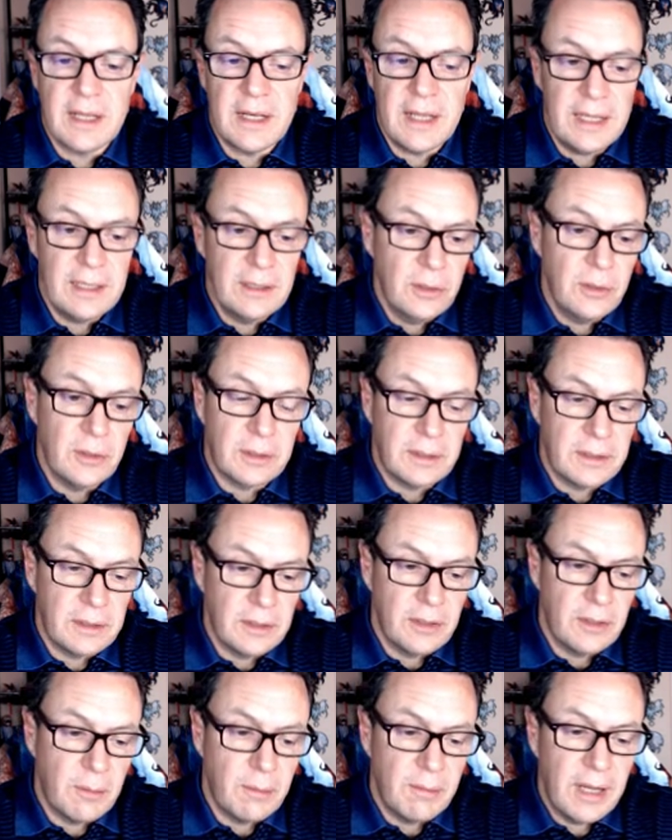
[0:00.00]
look, you know,
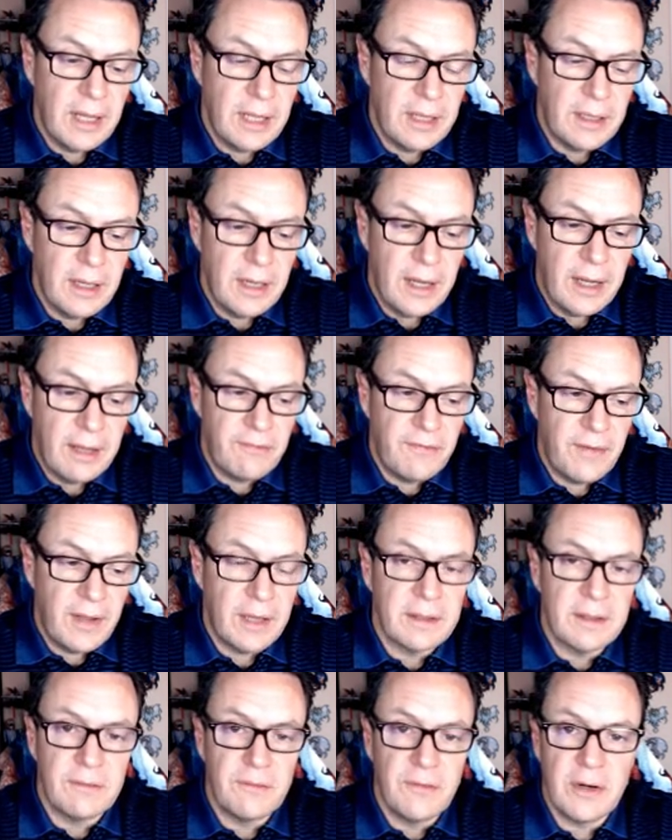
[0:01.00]
my I found it
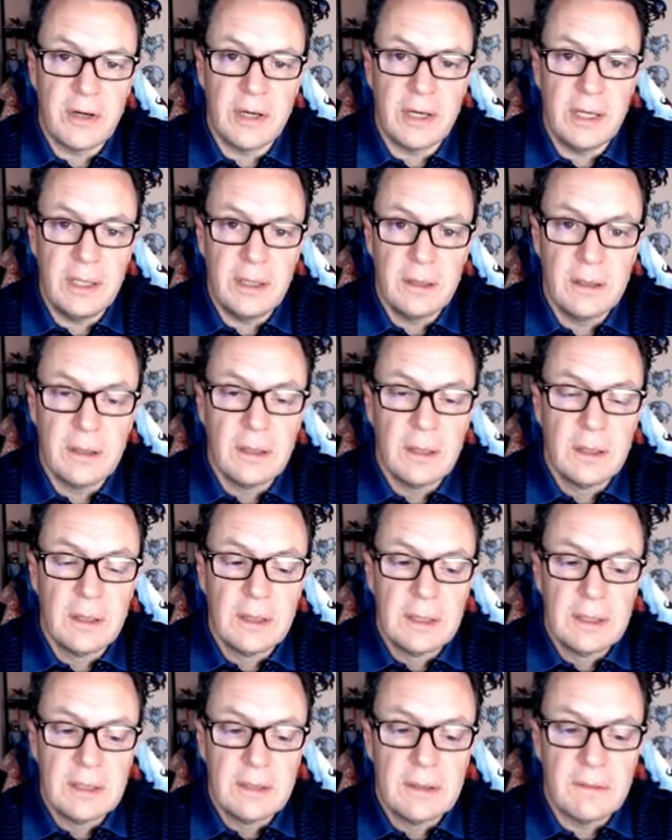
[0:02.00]
very,
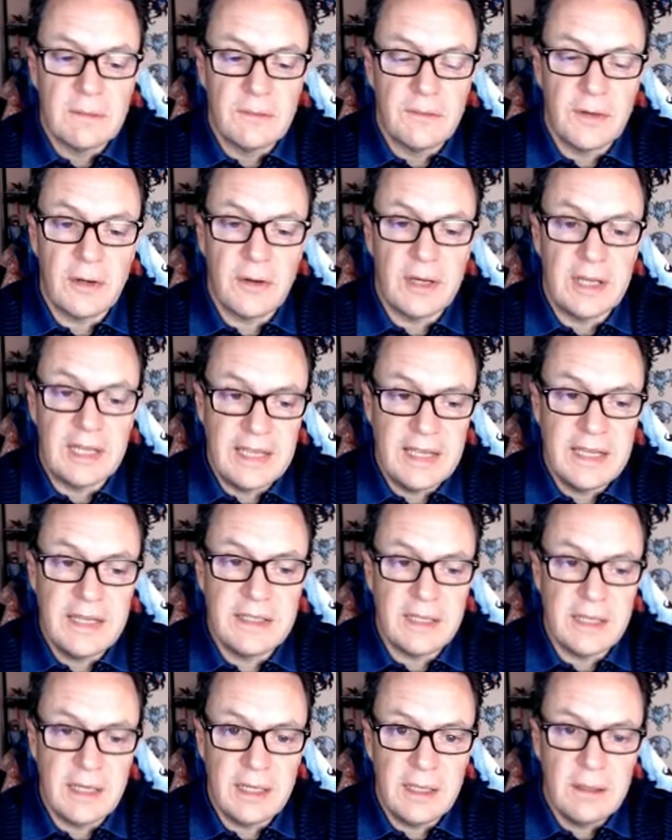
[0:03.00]
very
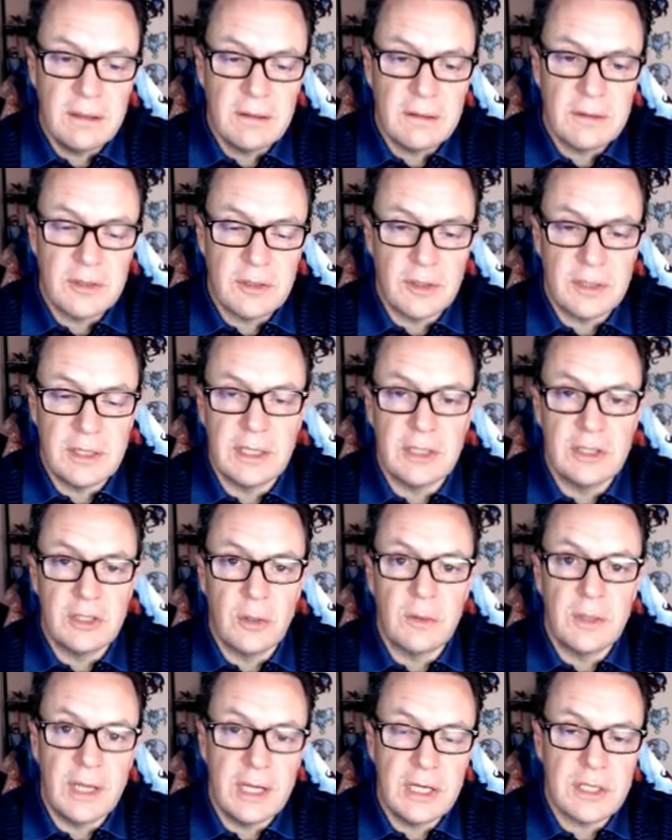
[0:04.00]
easy to get
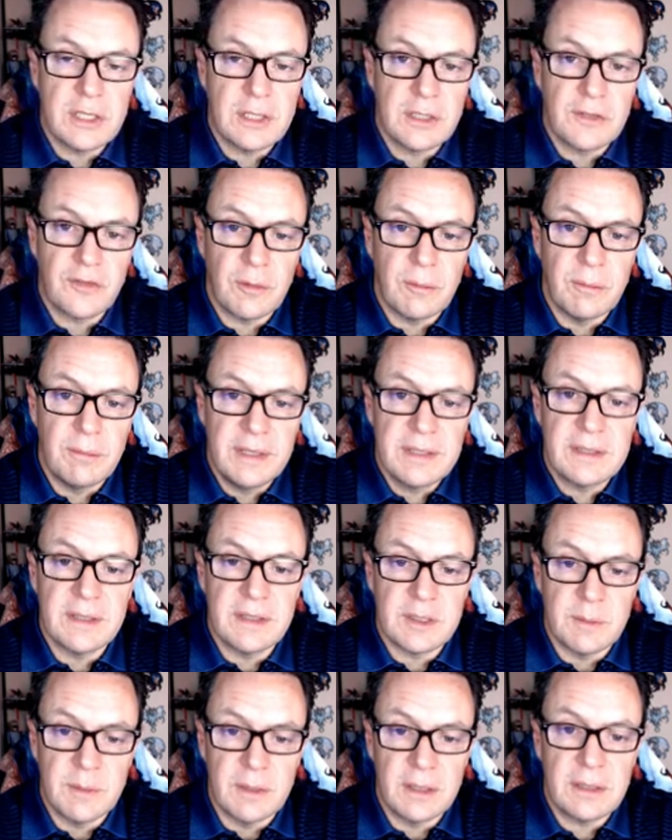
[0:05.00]
donations from businessmen
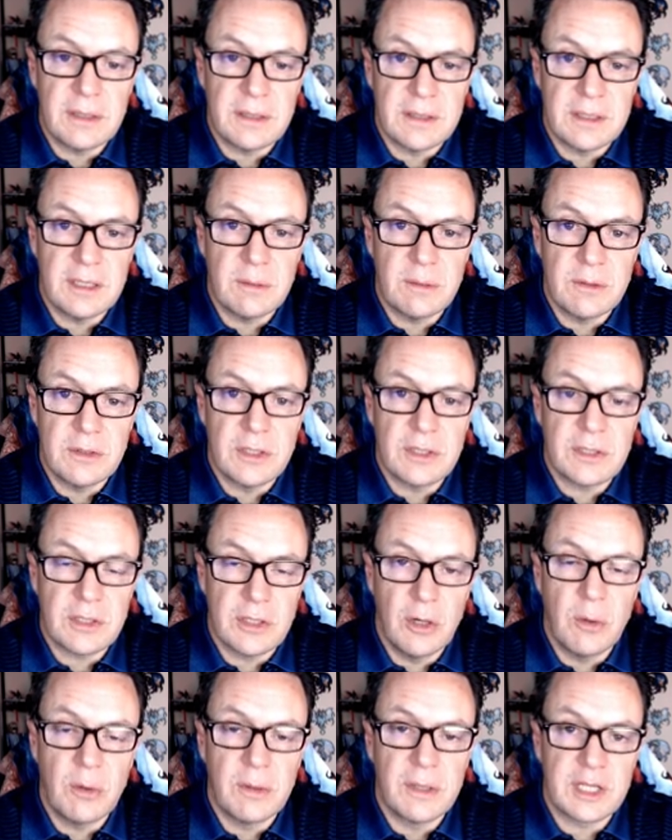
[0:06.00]
because he would just go and
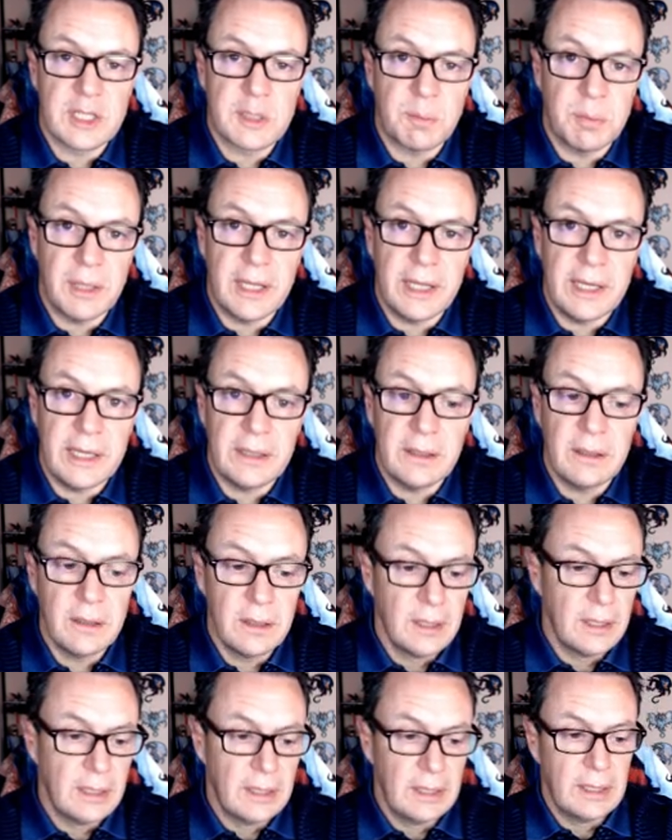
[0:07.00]
explain,
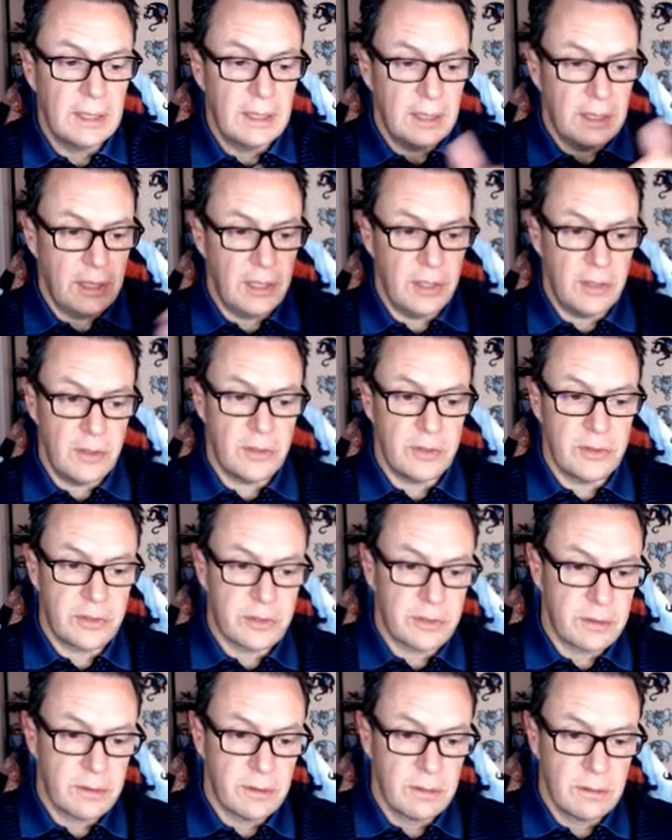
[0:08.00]
here's."
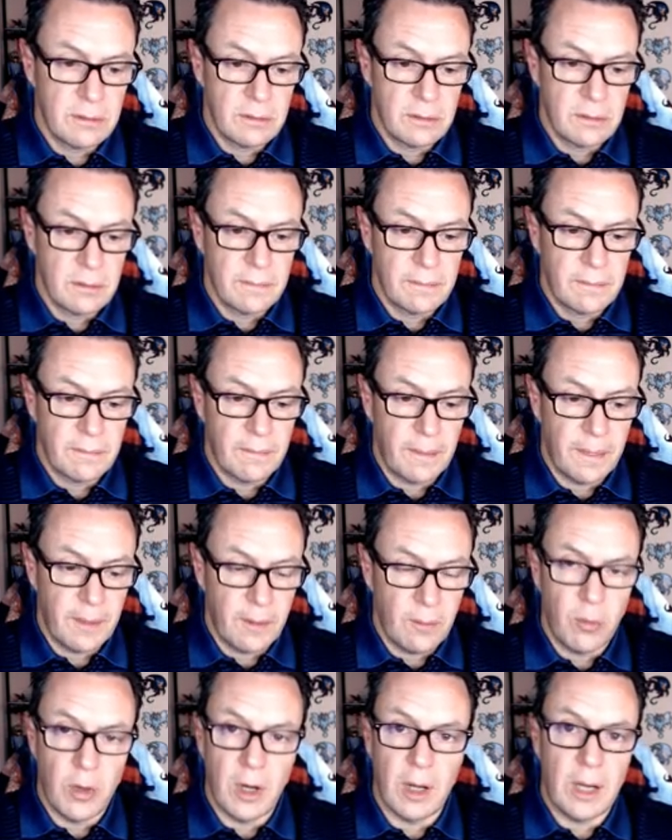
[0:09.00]

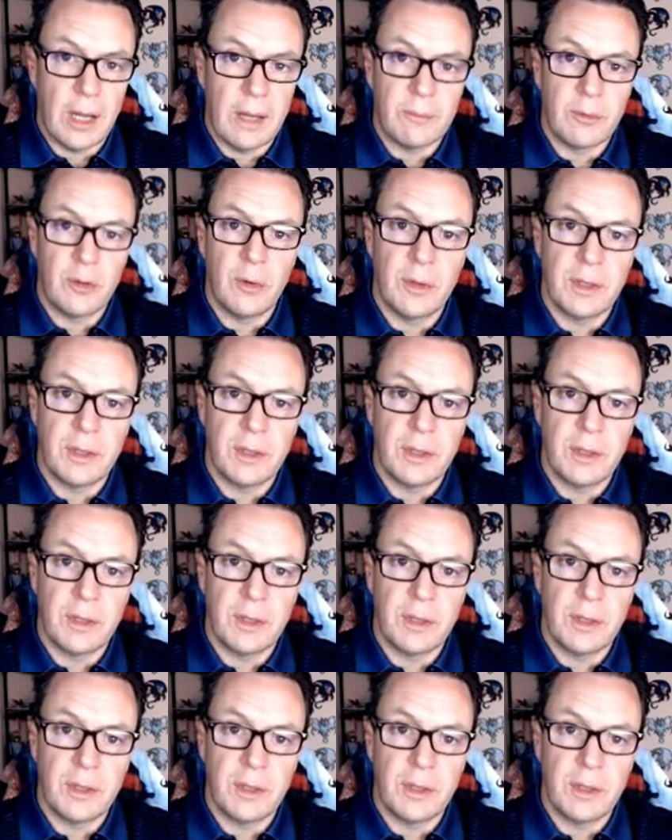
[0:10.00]
what I'm going to